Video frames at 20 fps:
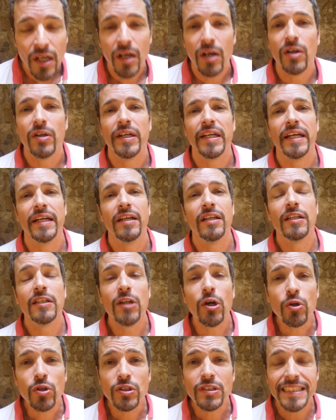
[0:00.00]
Okay,
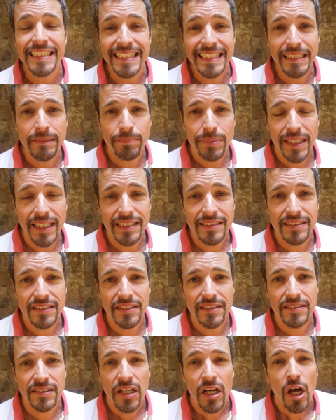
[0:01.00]
local eating
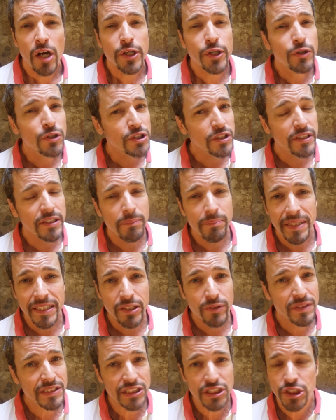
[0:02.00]
places, usually the
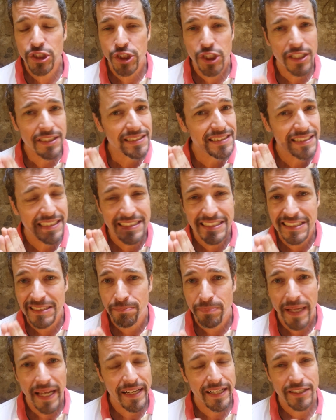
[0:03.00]
menu is just in
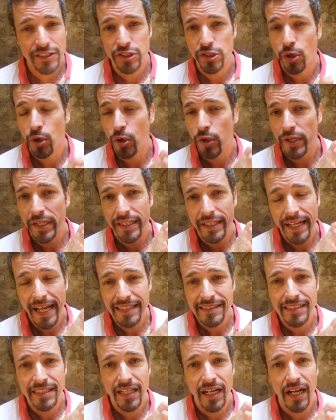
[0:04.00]
Spanish or in
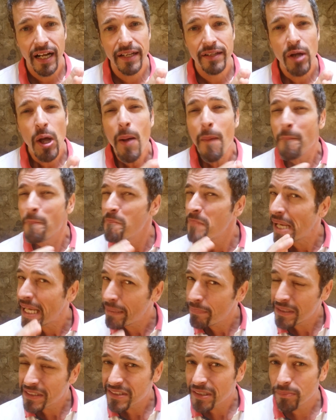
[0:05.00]
Catalan,
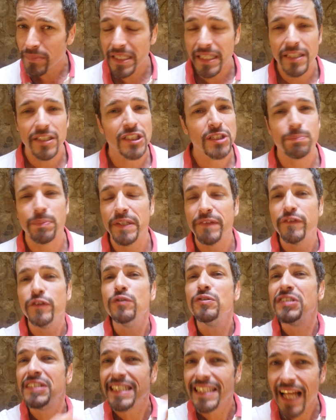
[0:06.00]
maybe some English, but if you
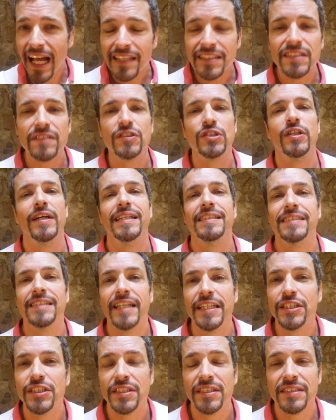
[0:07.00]
see lots of
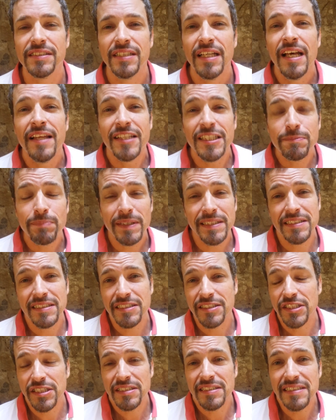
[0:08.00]
translations, this place
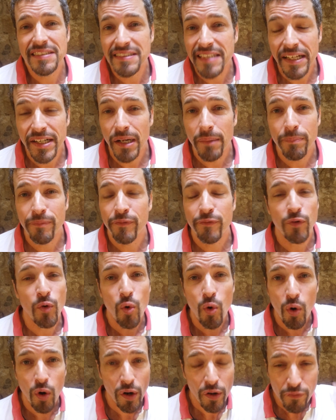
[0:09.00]
is just set up
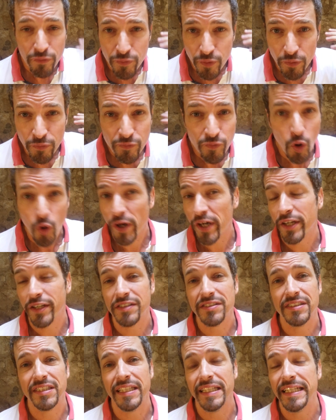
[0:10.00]
for
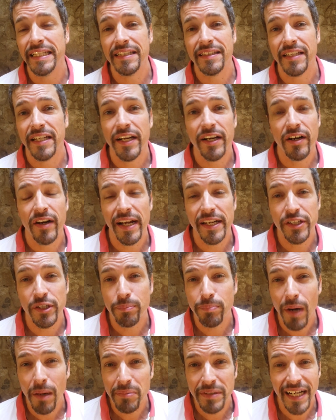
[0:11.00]
foreigners to eat there, and you're
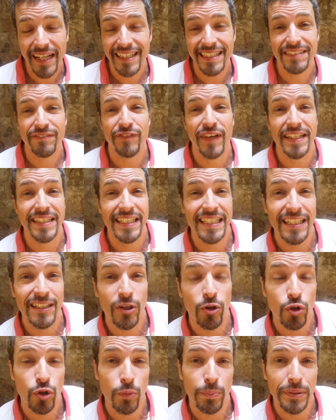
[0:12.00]
probably not going to find any
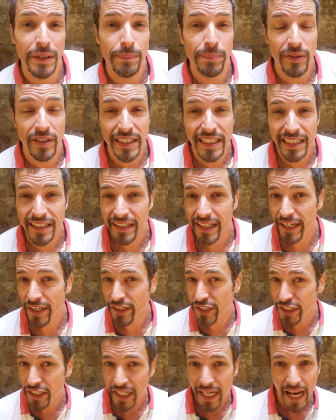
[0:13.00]
local people eating there,
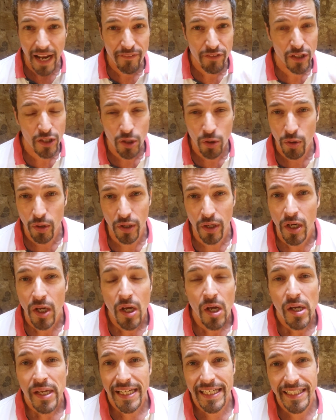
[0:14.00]
and you're going to have a lower
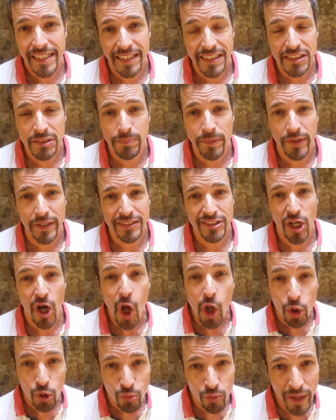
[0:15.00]
eating experience
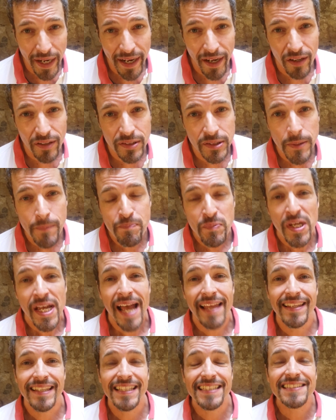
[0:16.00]
all around.
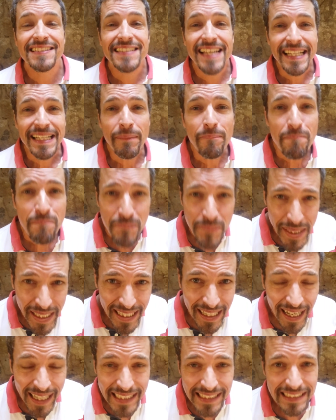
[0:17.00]
And then the second
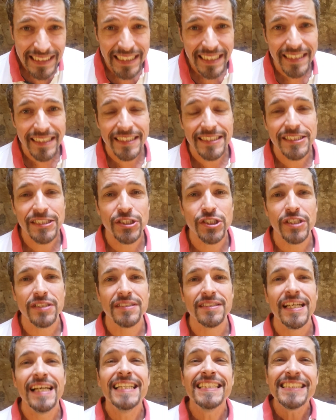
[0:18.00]
big idea is just
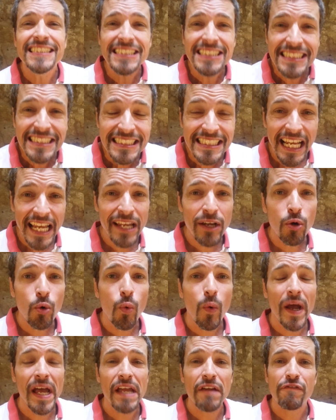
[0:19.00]
stay
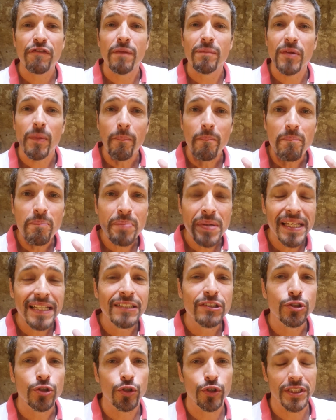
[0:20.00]
away from the
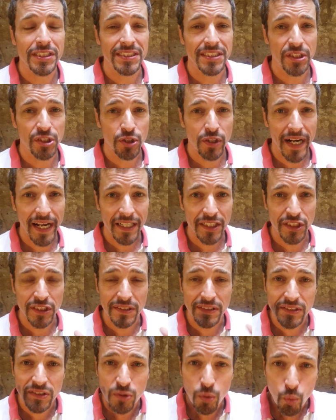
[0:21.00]
big tourist
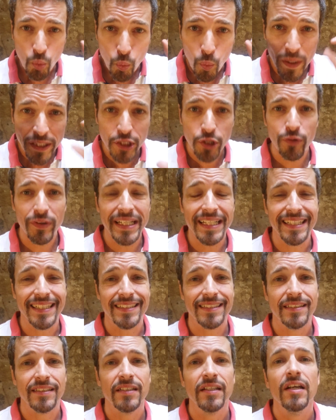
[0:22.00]
attractions when you're eating.